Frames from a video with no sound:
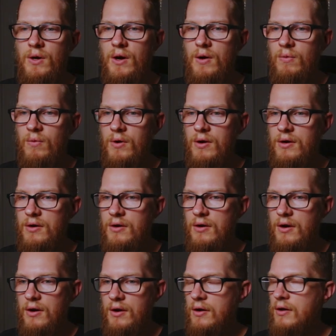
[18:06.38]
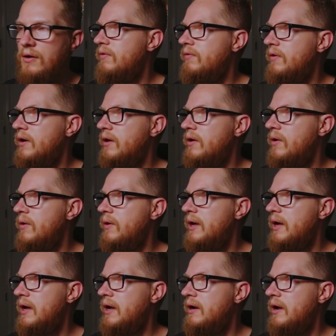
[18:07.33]
I wonder if I go
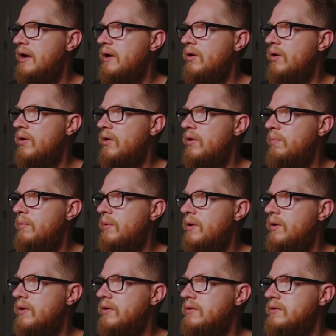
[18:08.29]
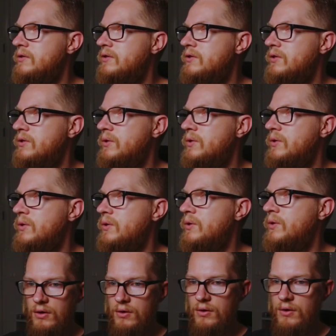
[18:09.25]
ahead and hop
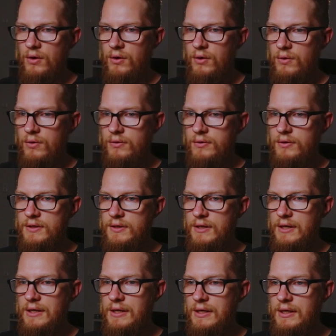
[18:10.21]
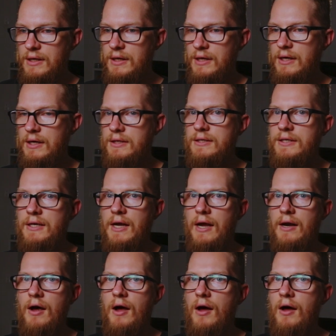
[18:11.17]
onto good old
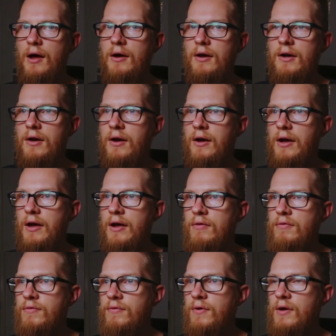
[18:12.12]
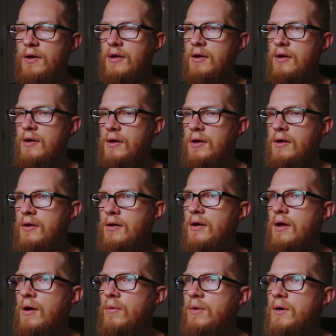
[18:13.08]
Internet Archive.
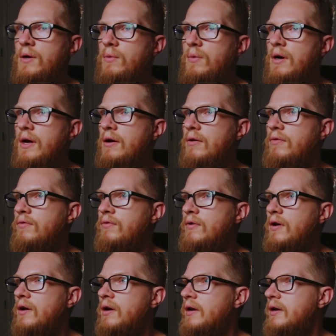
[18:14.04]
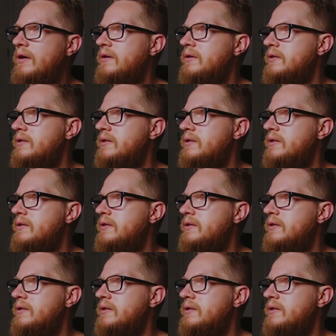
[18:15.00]
I wonder what I can find.